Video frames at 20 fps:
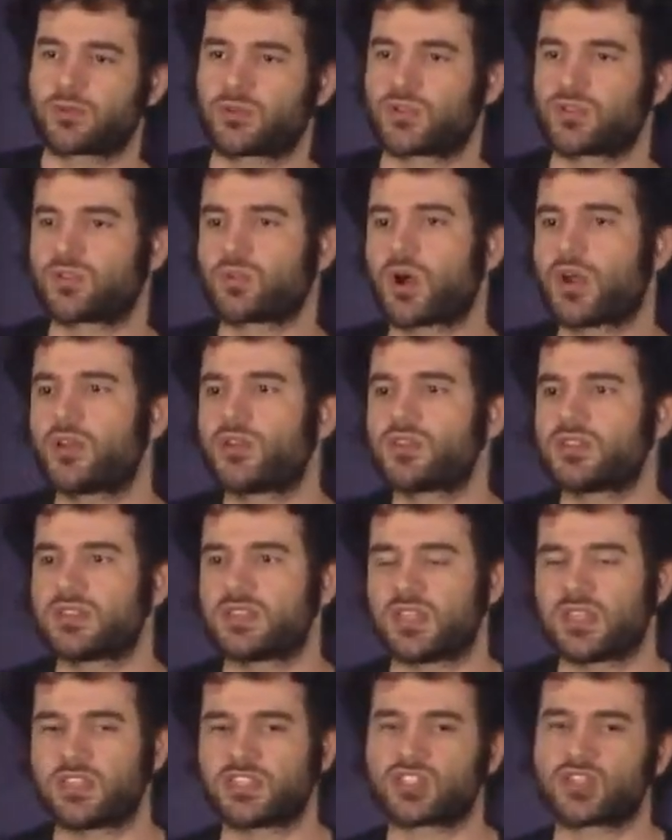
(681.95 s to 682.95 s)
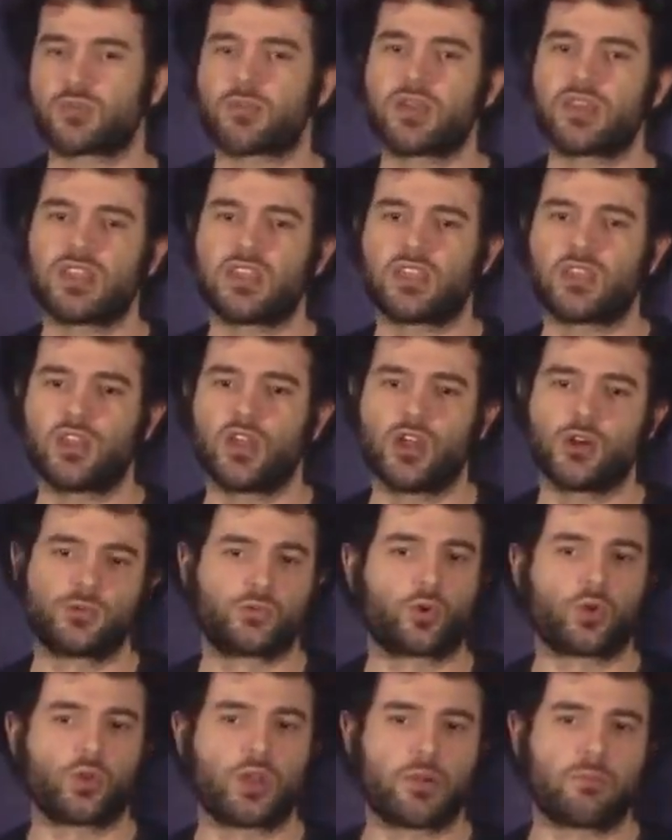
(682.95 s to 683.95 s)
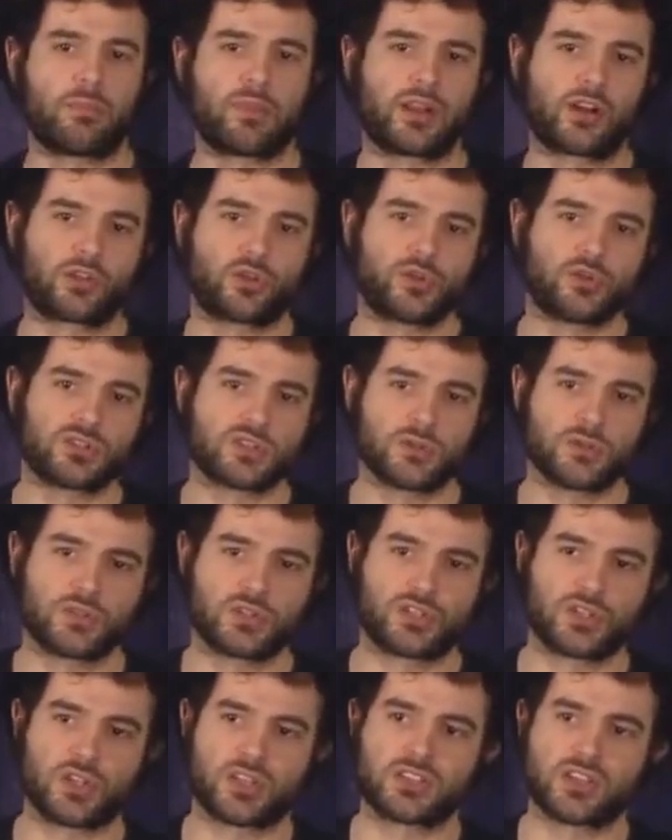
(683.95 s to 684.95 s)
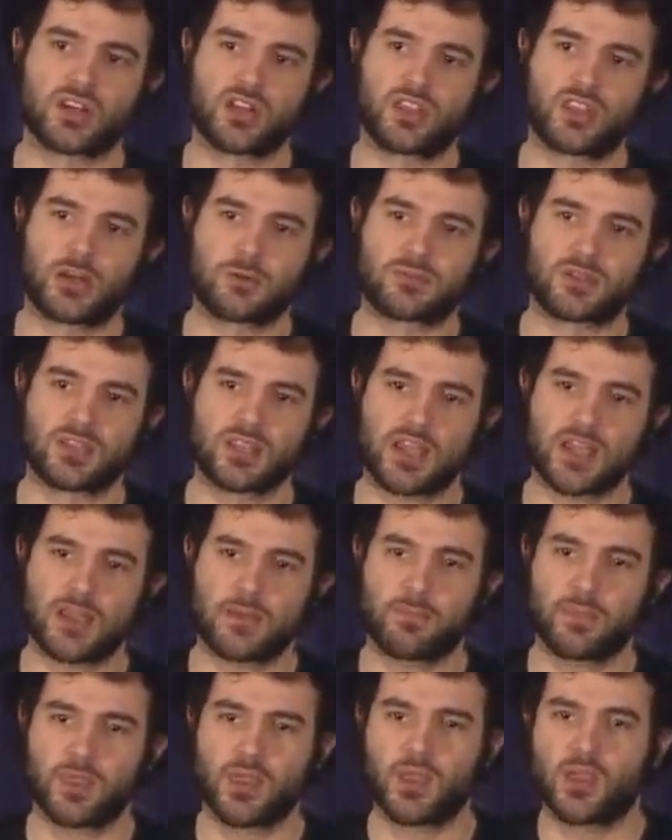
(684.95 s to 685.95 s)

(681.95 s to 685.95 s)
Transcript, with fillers: which is why you see so many roll-up layer two solutions on Ethereum today.